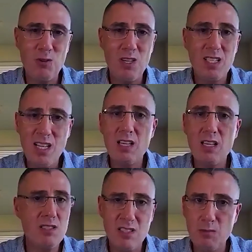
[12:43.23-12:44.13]

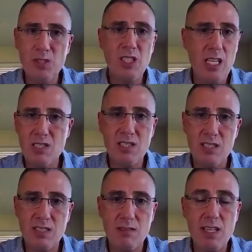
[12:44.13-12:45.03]
knowledge and communication
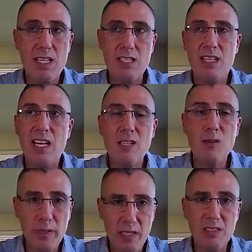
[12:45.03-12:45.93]
and stuff. He said, I
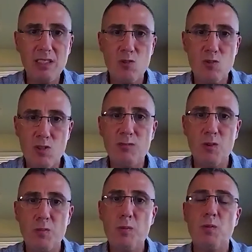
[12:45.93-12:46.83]
compared the result
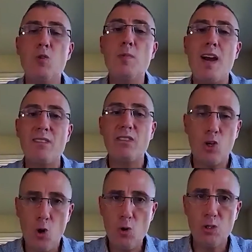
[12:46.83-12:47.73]
for people whom I'm
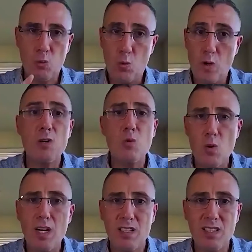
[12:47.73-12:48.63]
coached
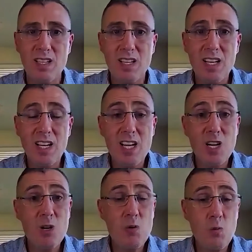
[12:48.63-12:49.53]
one-on-one
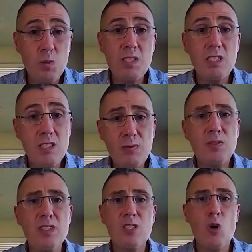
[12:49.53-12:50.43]
with a
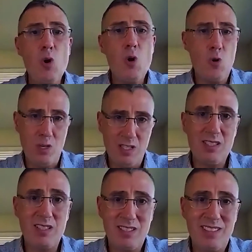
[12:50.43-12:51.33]
different
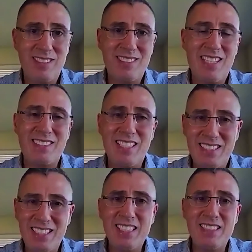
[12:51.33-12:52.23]
cohort that they
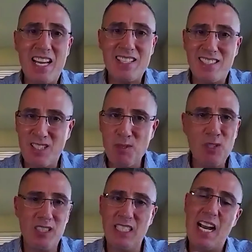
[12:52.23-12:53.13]
did it as a
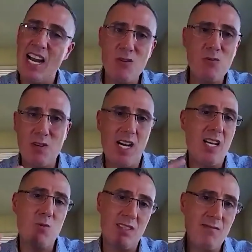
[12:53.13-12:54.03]
community. I
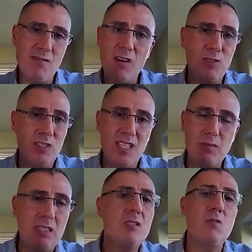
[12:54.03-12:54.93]
was involved with them
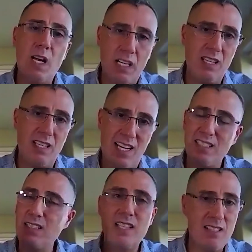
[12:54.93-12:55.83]
indirectly. I
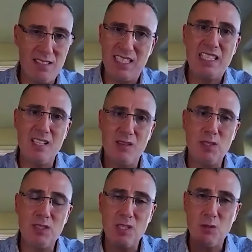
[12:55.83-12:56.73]
did not see them,
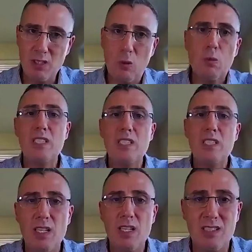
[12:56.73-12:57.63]
but they were doing it
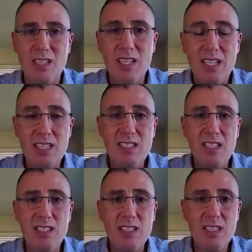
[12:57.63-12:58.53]
together. He said,